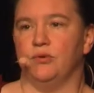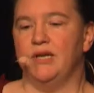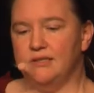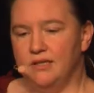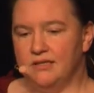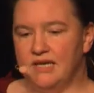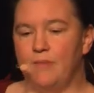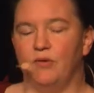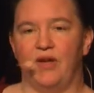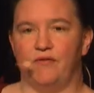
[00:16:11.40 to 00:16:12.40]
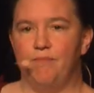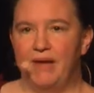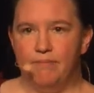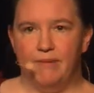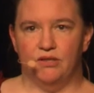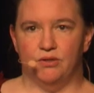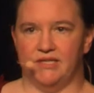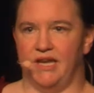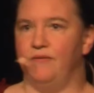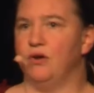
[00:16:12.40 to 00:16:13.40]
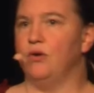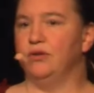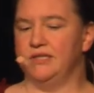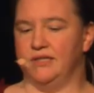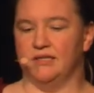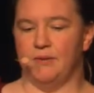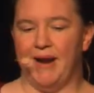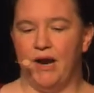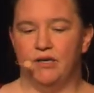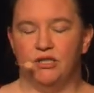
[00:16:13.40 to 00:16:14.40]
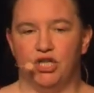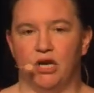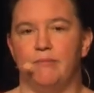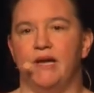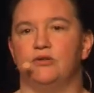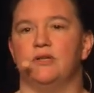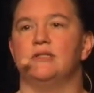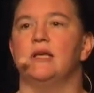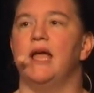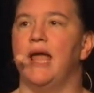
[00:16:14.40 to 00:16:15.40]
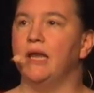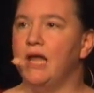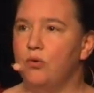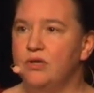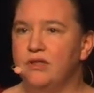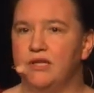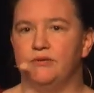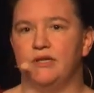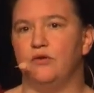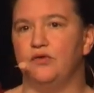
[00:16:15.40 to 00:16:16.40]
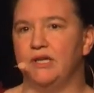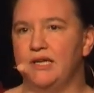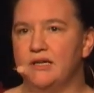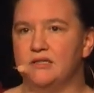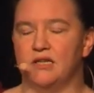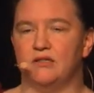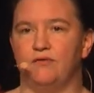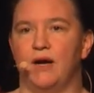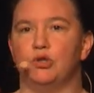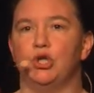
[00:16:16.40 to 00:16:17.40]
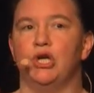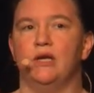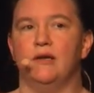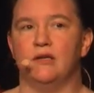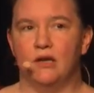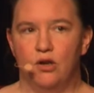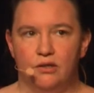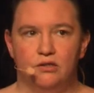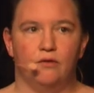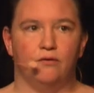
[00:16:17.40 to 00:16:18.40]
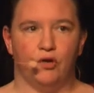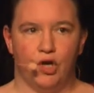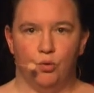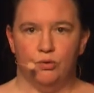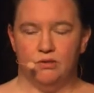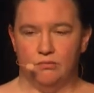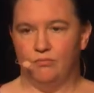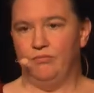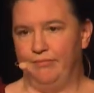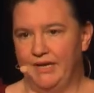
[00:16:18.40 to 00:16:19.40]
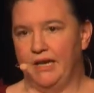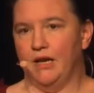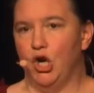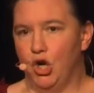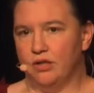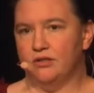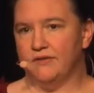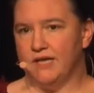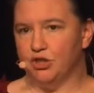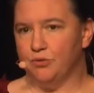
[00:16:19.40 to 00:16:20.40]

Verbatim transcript: here's an example. We have a big matrix A. We call these things a parity check matrix, Encoding theory over the years has found lots of codes, meaning lots of such